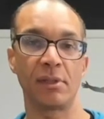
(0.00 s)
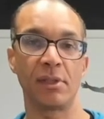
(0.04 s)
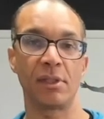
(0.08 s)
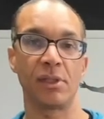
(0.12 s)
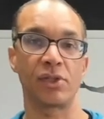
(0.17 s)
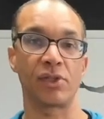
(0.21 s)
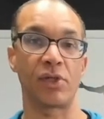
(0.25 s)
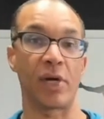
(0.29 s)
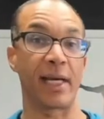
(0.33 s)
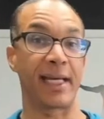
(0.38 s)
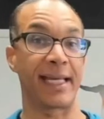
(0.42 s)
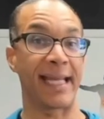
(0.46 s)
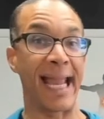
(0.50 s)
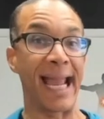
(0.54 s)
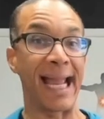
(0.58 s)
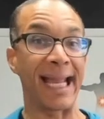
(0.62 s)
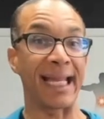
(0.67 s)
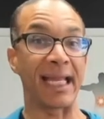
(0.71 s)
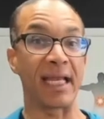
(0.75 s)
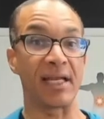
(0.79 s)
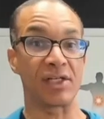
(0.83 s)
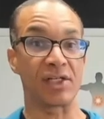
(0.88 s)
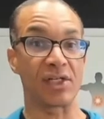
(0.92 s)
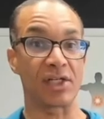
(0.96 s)
So I can't
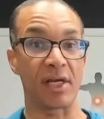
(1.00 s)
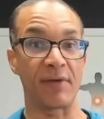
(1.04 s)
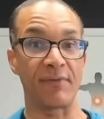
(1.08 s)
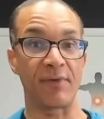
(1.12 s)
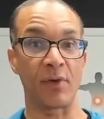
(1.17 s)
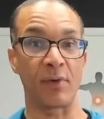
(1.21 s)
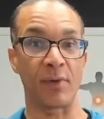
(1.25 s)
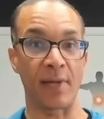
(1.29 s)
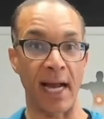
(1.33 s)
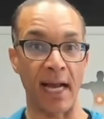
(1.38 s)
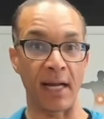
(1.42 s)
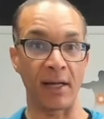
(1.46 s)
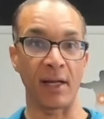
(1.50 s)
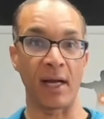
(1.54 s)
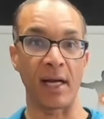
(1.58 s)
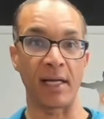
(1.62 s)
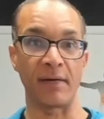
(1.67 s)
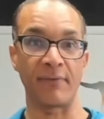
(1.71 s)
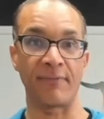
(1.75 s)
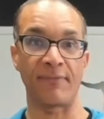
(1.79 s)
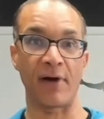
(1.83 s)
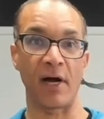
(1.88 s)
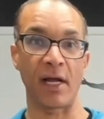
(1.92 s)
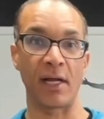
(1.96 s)
just give you an outline to
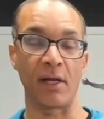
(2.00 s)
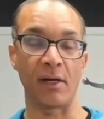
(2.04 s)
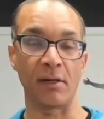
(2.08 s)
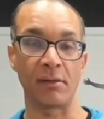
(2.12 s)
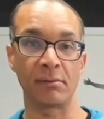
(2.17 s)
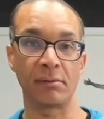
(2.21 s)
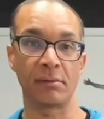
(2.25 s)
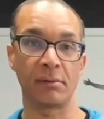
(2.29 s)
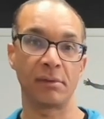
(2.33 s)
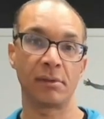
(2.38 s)
follow.